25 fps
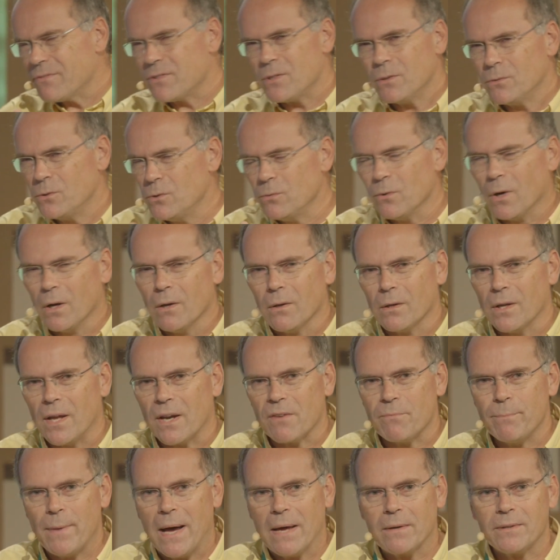have to do a whole
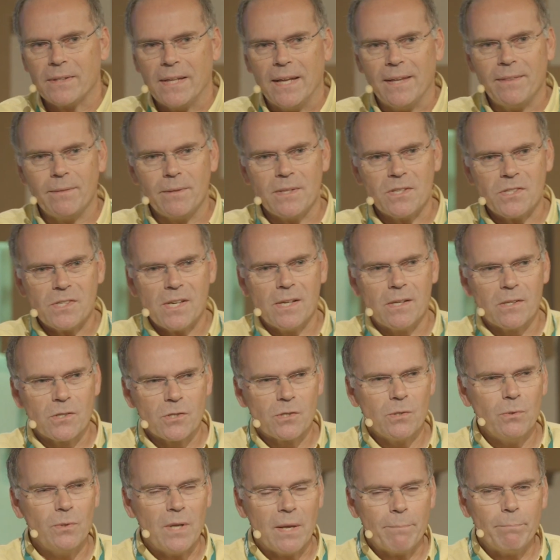lot about that. The
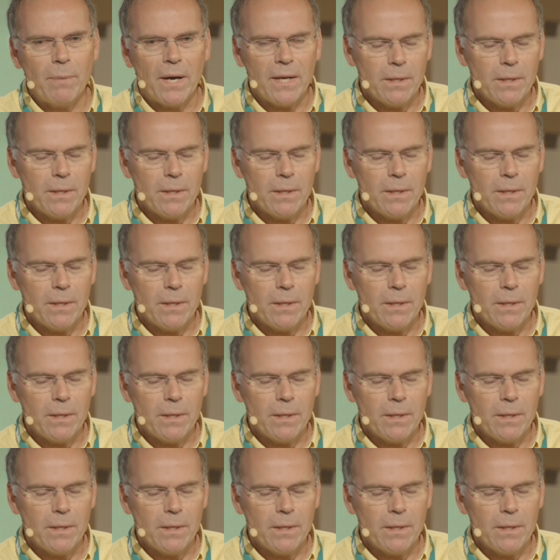cells do that